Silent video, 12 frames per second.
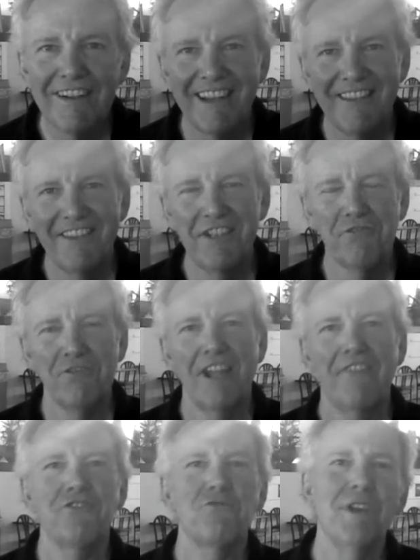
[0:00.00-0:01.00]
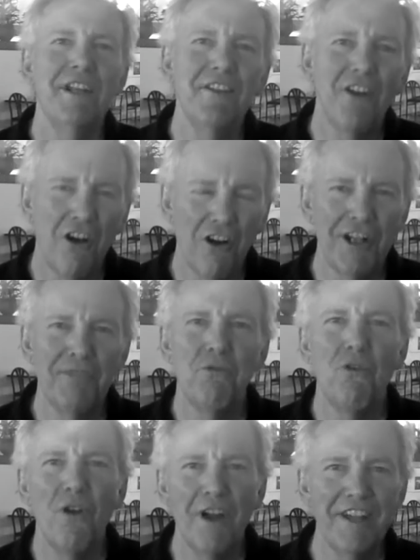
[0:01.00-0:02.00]
and this was after reading The Hardy
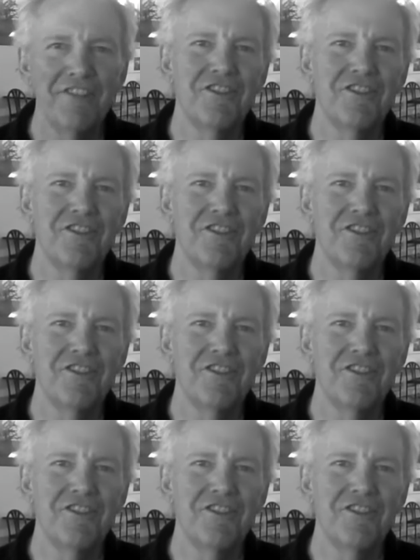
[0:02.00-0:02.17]
Boys